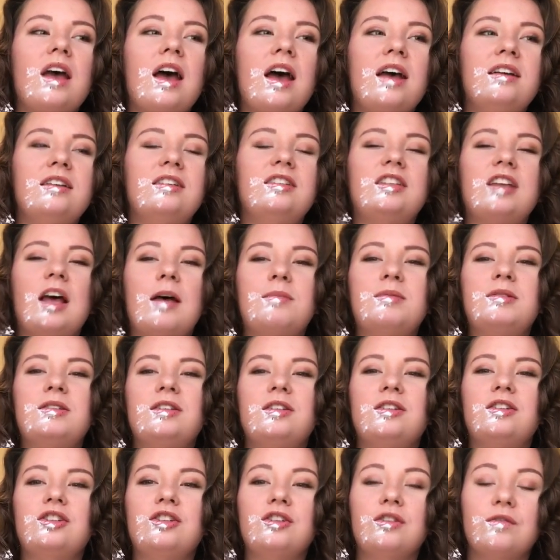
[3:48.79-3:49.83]
a
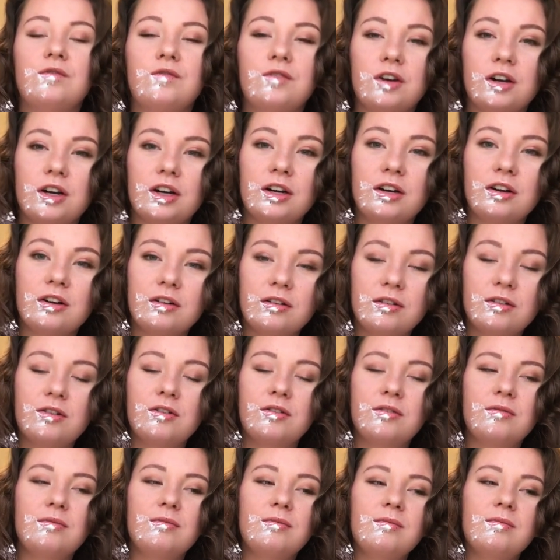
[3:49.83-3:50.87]
substitute for
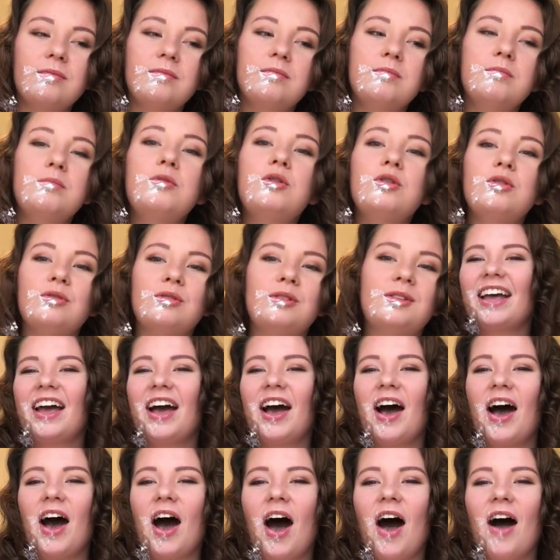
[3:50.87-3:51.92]
mousse.
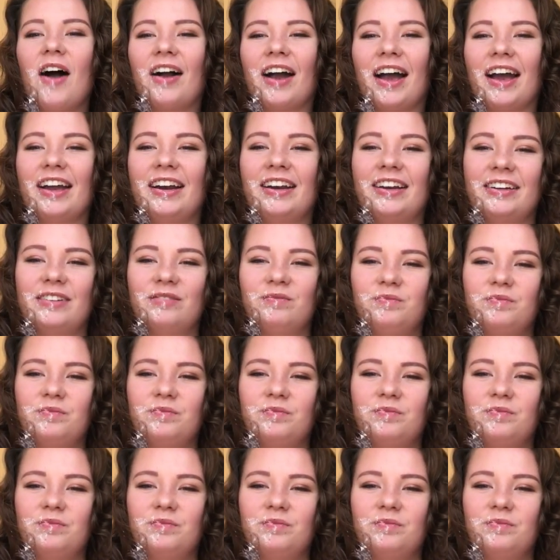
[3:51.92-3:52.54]
Okay.